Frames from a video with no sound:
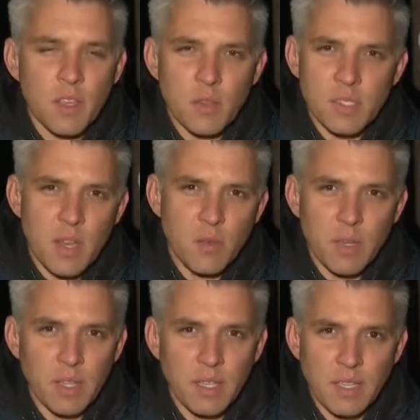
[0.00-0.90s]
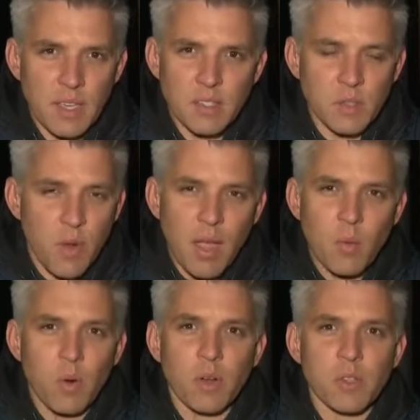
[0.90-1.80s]
you said really is the right
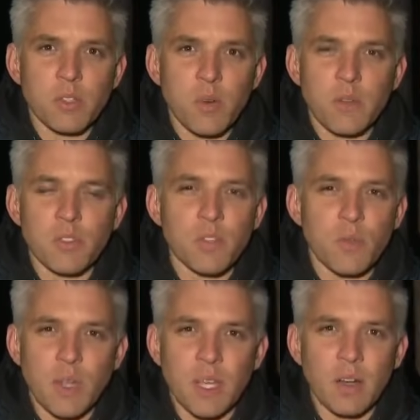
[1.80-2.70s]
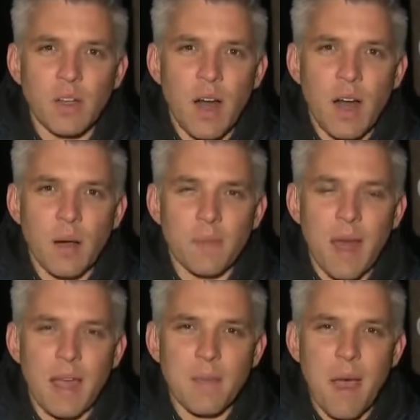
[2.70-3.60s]
word, sort of surreal.
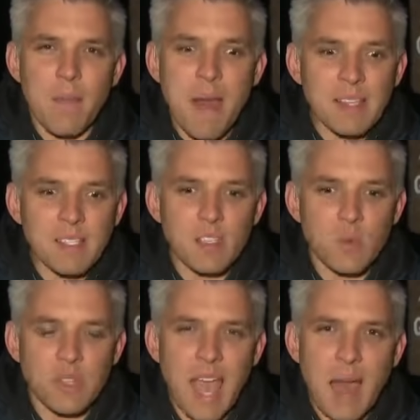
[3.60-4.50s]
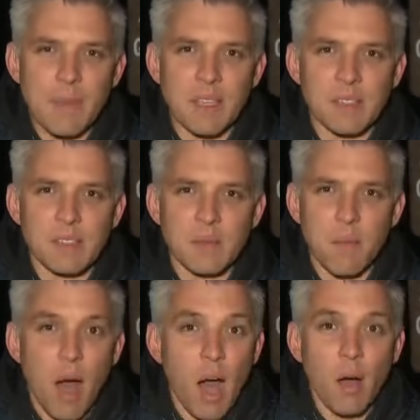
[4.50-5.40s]
I messaged with Gabby's
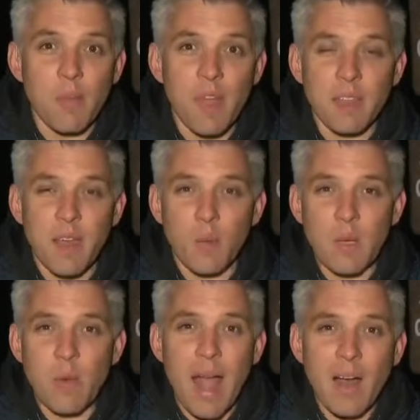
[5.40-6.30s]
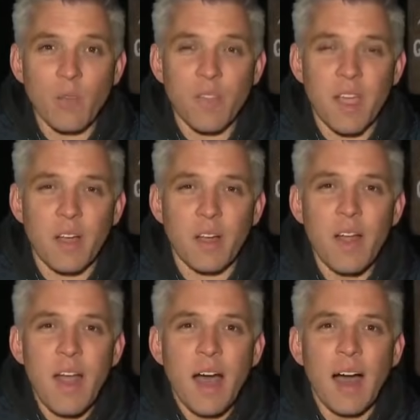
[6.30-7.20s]
mom that we were out there,
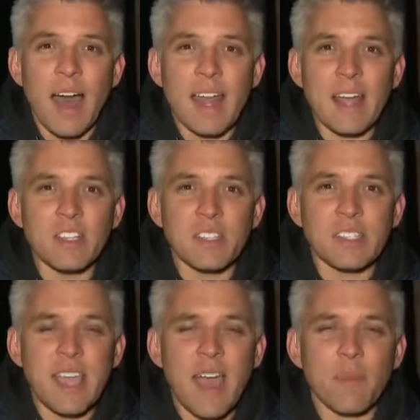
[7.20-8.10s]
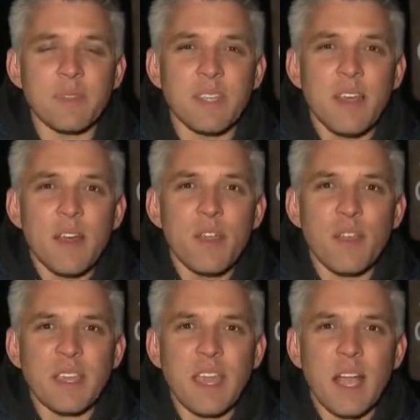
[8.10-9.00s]
and I just kept
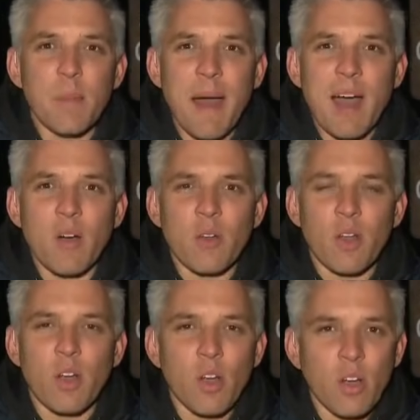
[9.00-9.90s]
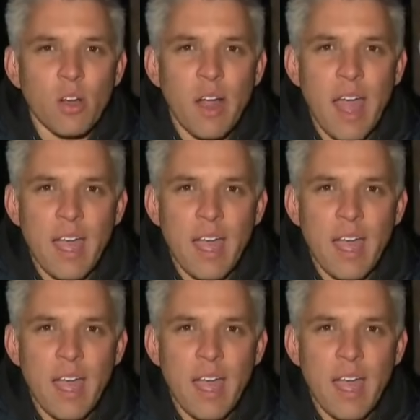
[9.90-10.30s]
thinking about her